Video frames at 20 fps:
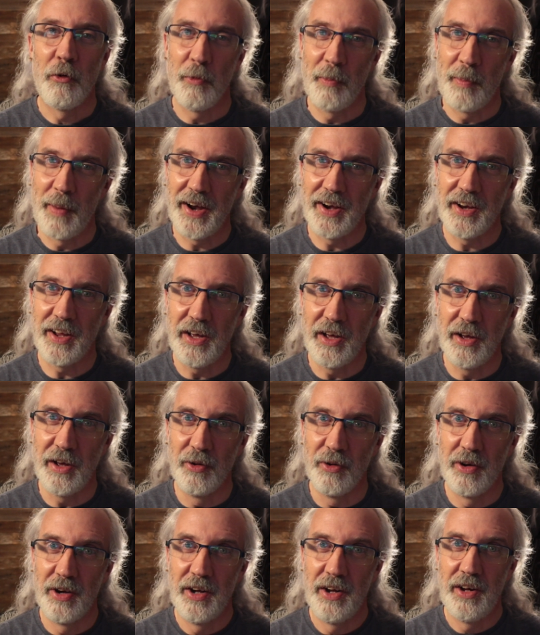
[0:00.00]
reminding
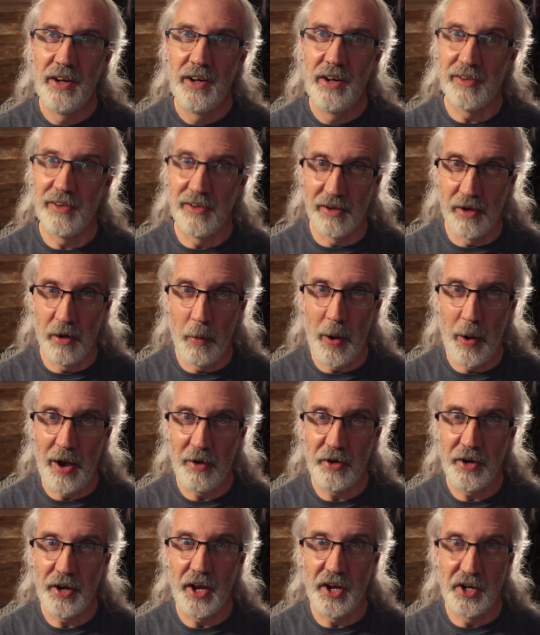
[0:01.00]
you to go
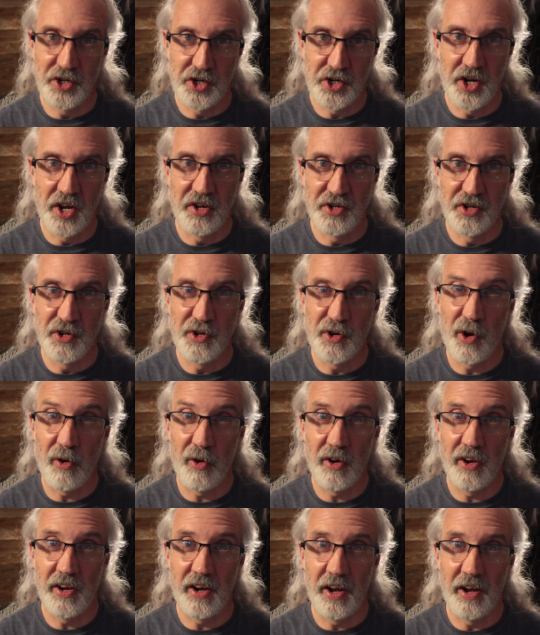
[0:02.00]
out and change
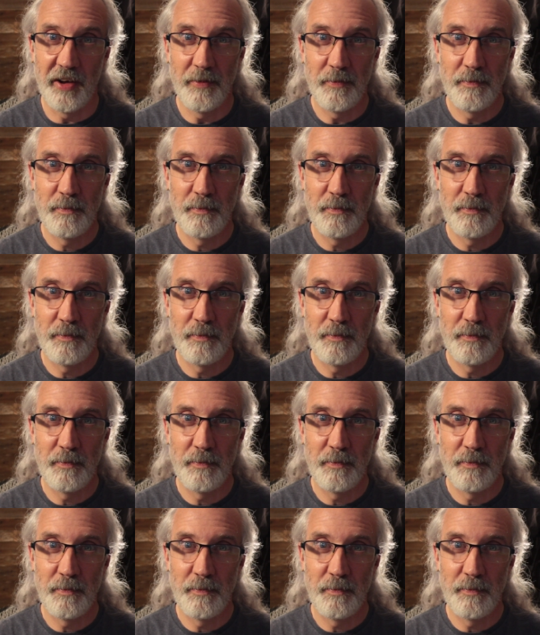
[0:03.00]
eternity.